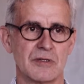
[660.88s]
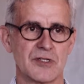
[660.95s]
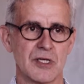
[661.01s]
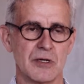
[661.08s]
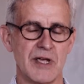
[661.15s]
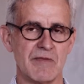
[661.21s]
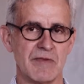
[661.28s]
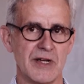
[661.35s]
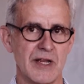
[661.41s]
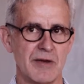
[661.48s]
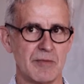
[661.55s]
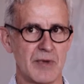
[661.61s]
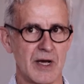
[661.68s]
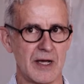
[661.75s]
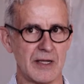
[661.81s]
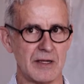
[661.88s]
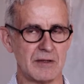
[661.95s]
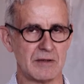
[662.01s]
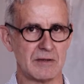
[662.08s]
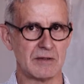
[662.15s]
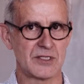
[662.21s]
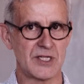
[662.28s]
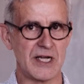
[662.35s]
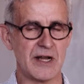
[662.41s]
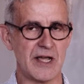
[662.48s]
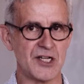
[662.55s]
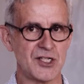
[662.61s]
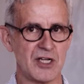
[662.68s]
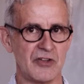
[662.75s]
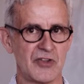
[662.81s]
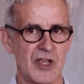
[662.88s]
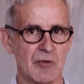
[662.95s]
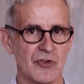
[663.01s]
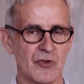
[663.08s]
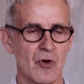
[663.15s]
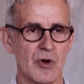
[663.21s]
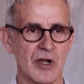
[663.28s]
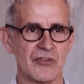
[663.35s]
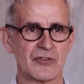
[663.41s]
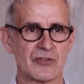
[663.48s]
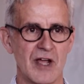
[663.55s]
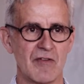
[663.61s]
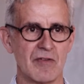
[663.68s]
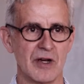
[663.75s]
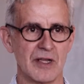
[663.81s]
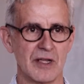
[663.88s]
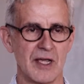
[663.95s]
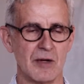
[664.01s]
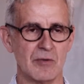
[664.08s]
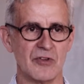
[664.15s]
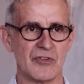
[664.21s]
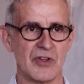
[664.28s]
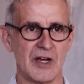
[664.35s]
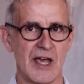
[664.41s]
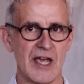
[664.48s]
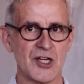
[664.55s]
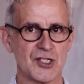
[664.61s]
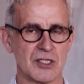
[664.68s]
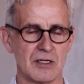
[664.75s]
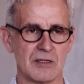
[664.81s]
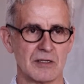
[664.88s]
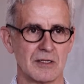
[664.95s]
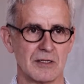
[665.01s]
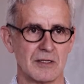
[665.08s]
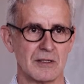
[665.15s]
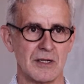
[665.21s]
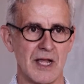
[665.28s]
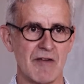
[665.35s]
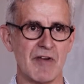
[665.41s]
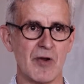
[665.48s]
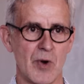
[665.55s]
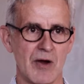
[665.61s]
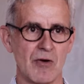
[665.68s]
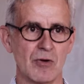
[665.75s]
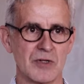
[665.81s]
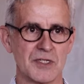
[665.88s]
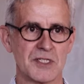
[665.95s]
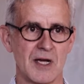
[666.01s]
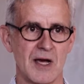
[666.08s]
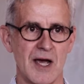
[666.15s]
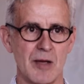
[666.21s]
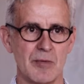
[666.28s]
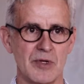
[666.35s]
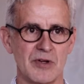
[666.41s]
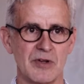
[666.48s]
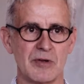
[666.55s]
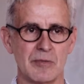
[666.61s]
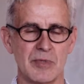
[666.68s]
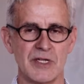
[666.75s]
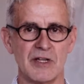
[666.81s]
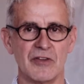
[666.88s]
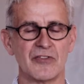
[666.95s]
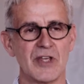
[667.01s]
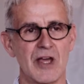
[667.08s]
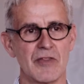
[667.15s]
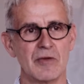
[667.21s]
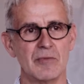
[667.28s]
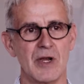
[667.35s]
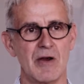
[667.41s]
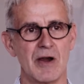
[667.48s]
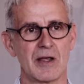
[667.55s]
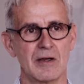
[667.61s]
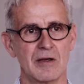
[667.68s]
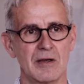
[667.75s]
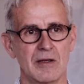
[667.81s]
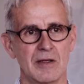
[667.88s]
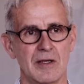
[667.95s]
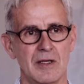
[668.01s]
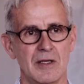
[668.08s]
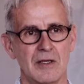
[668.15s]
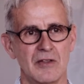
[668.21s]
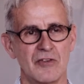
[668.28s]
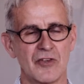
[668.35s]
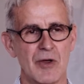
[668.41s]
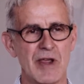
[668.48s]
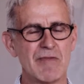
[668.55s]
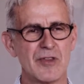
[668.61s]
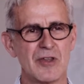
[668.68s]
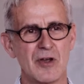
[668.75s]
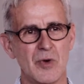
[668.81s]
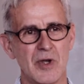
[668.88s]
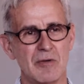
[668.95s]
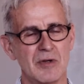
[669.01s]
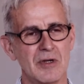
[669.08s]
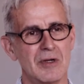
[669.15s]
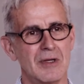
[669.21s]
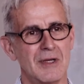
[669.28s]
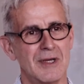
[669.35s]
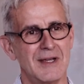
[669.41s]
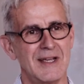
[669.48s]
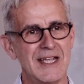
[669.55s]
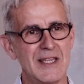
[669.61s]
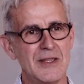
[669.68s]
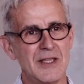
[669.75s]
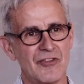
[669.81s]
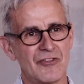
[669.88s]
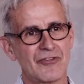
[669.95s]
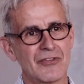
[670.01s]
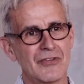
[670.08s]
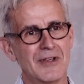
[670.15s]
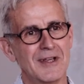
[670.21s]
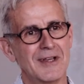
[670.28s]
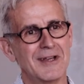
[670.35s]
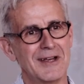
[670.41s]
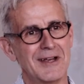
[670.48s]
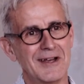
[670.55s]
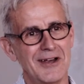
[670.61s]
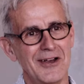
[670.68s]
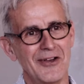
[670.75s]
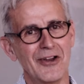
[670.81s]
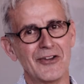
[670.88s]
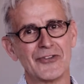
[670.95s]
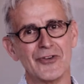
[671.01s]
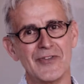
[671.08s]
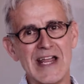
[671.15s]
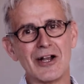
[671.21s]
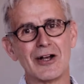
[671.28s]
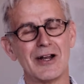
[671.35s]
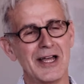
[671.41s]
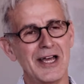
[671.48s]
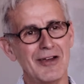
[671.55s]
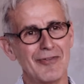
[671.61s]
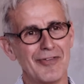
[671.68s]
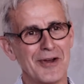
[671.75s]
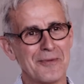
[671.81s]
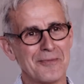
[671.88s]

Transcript: So even in my teenage years, he was always traveling. He was in Asia everywhere all the time, and a bit in South America. So even though we were in this sort of enclave